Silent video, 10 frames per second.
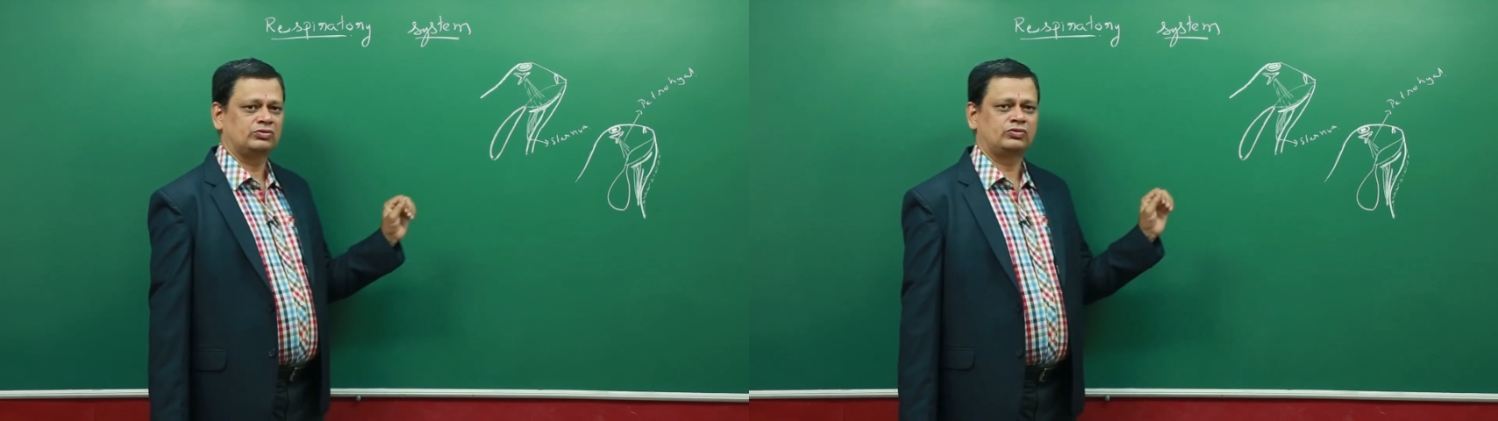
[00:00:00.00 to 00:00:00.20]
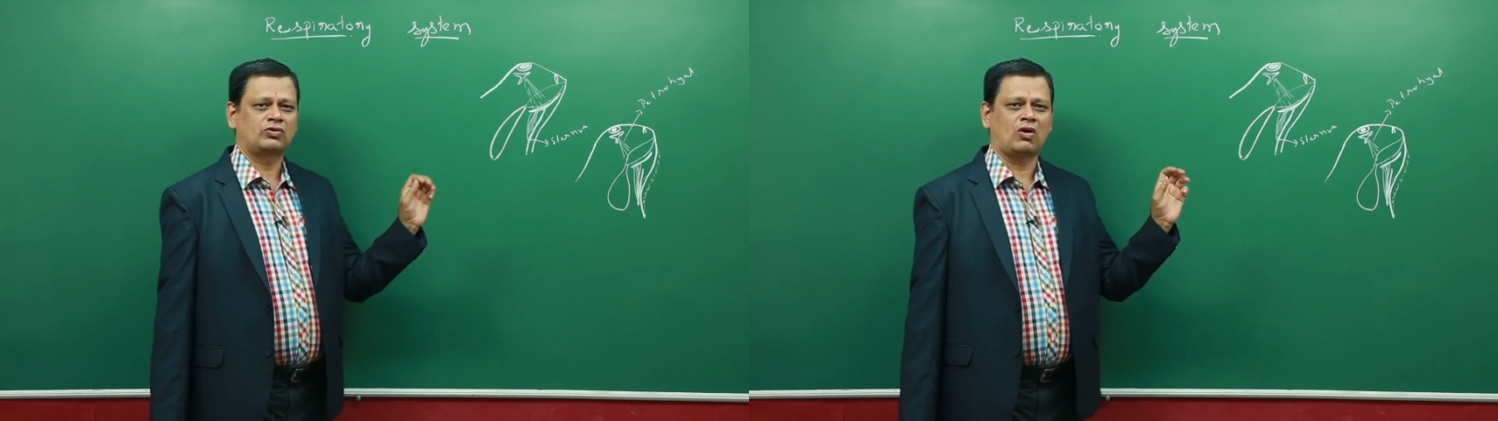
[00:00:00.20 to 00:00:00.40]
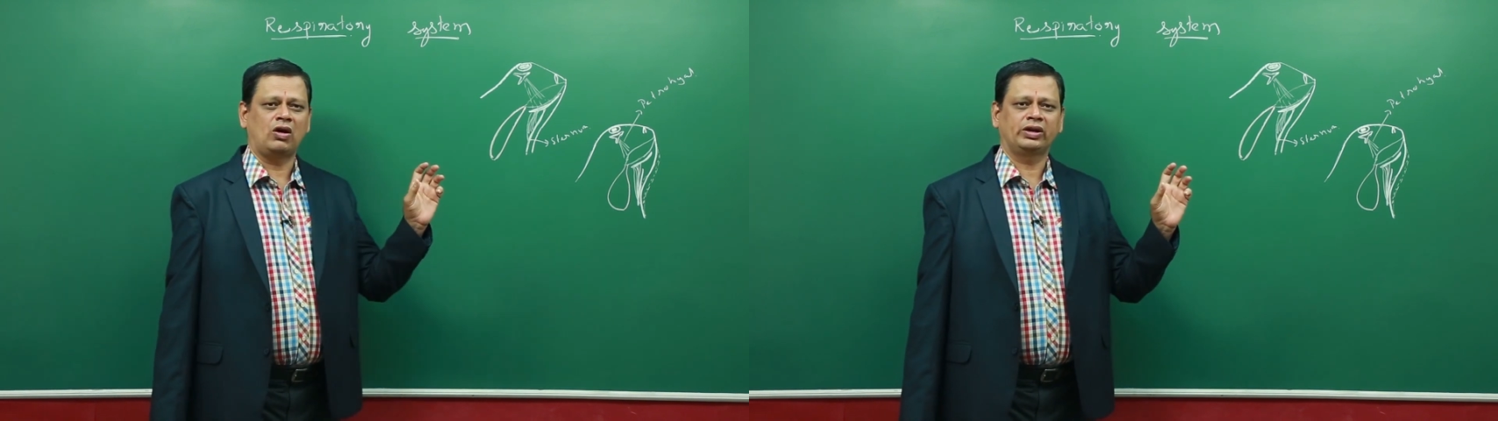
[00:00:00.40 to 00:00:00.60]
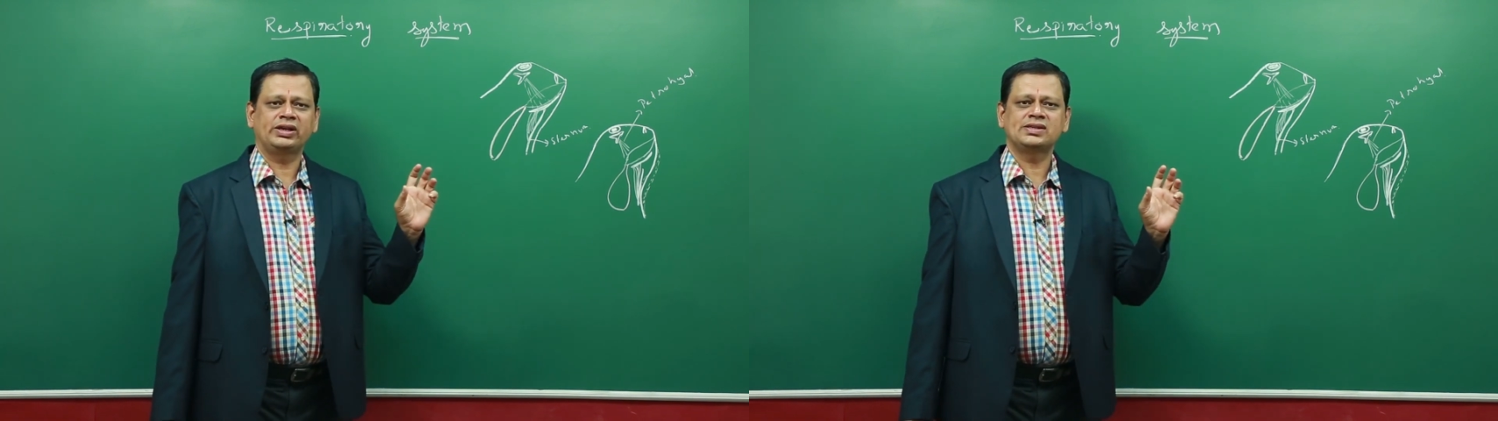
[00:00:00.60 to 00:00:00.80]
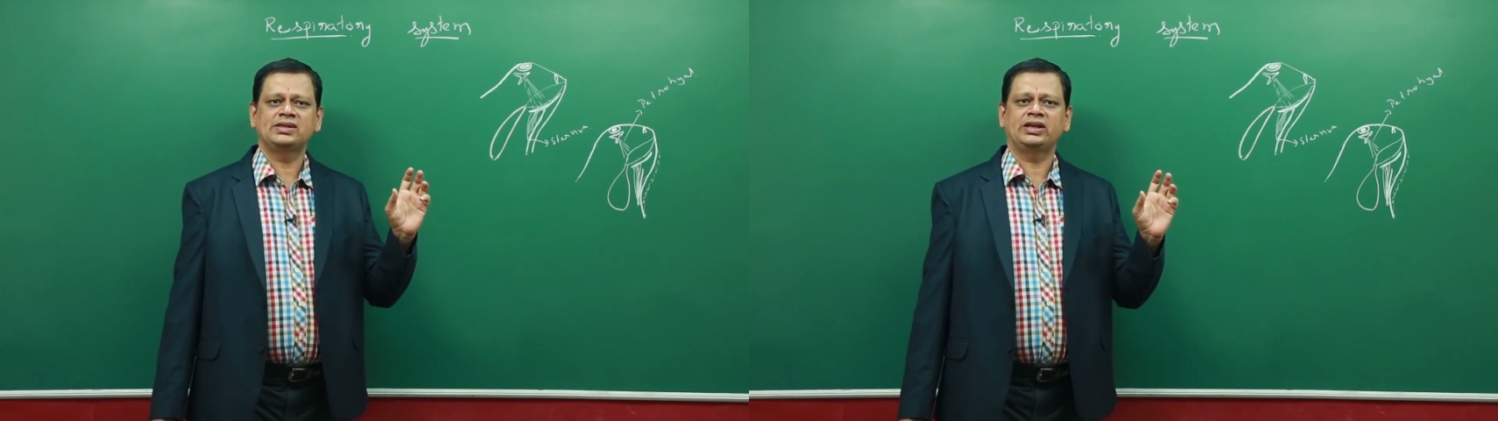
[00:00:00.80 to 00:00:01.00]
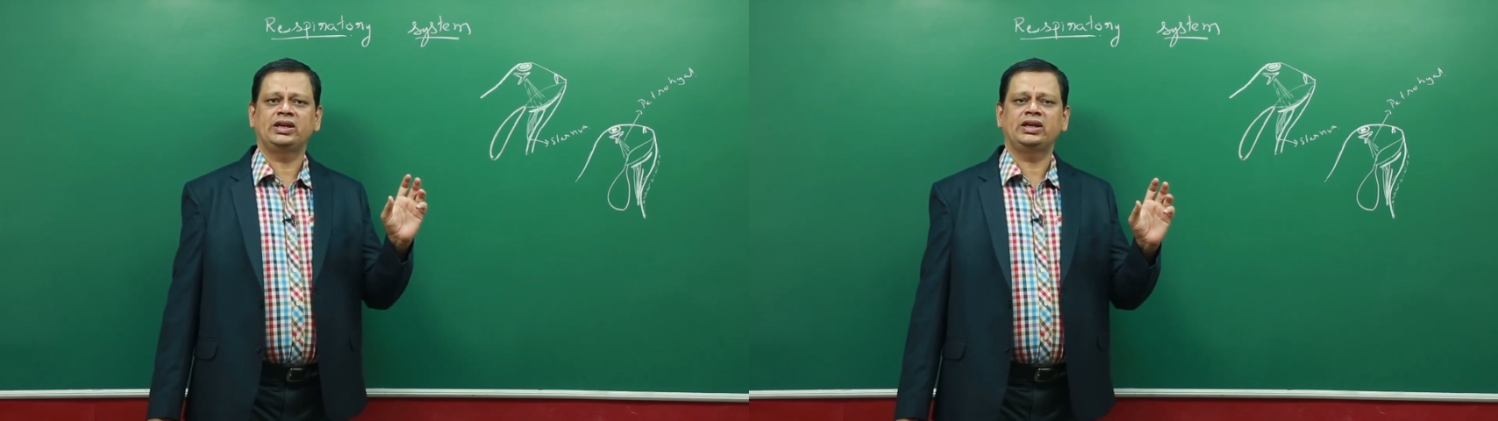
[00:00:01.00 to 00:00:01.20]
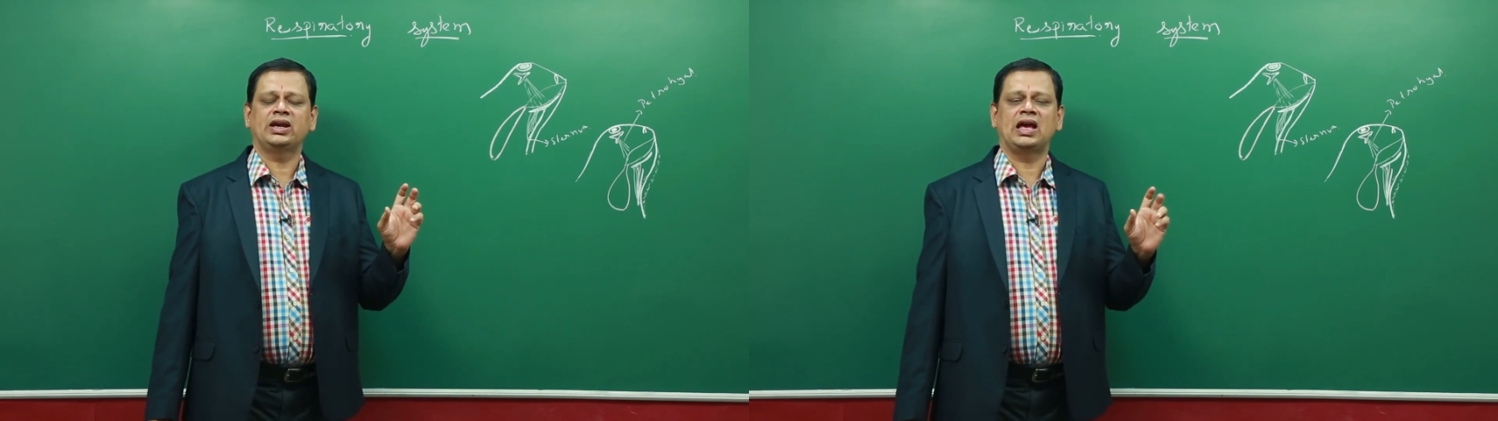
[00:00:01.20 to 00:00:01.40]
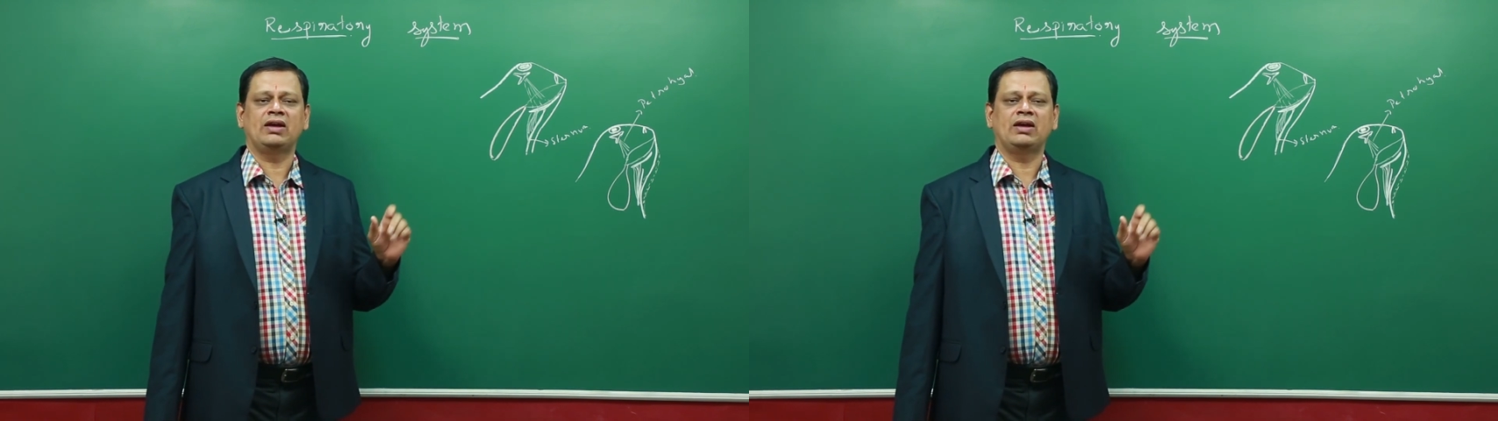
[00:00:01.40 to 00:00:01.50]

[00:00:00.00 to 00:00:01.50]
frog is a